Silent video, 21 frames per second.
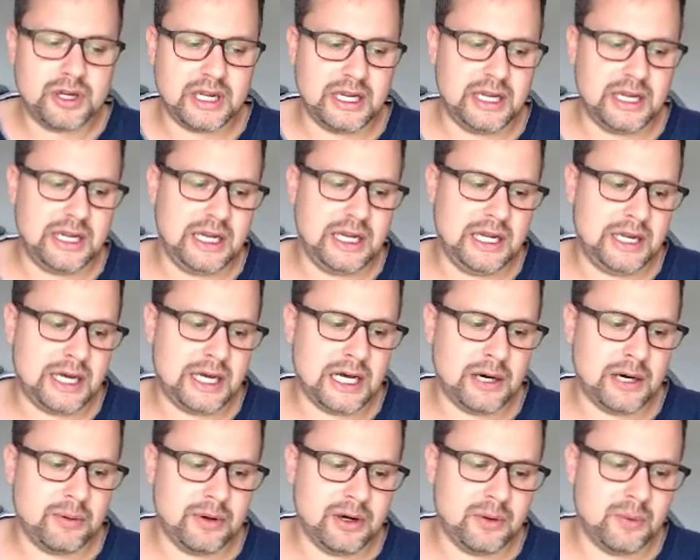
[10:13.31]
in
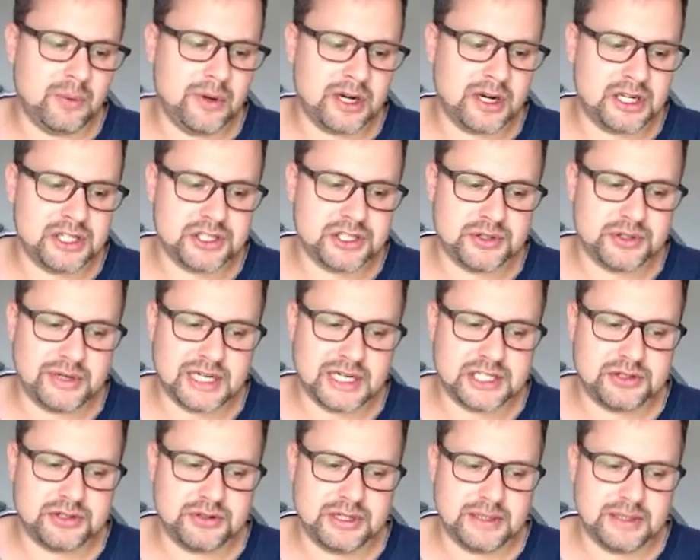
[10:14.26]
our working
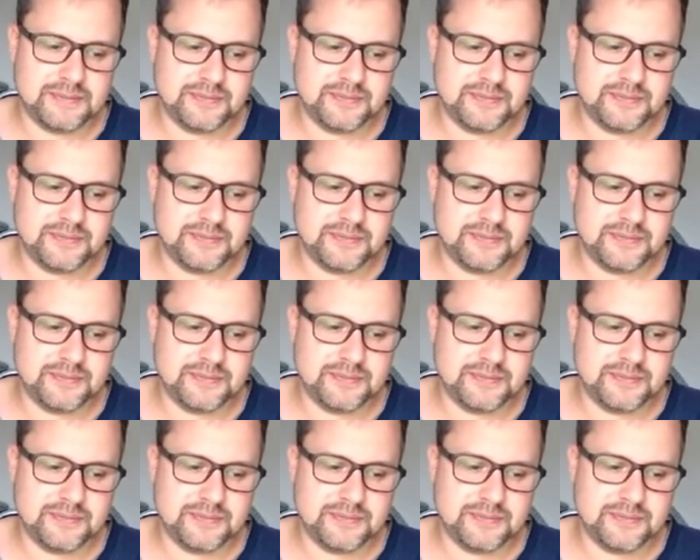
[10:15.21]
directory.